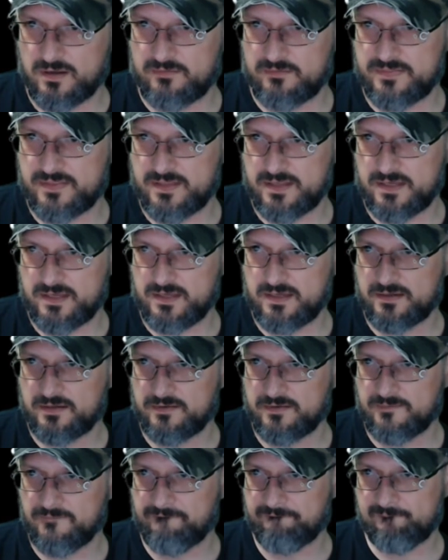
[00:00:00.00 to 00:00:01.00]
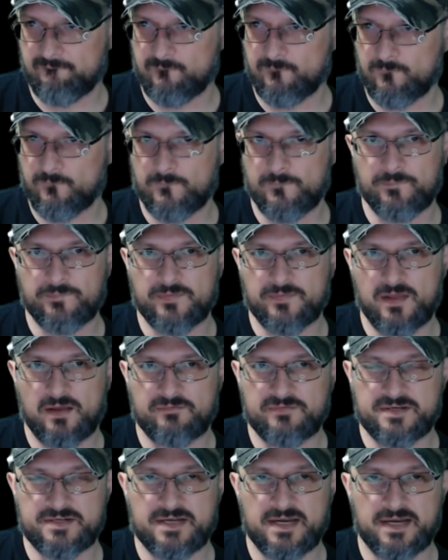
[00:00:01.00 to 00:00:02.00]
the
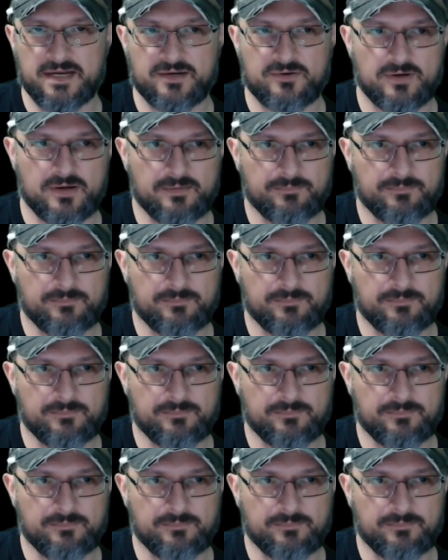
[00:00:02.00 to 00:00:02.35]
diagram.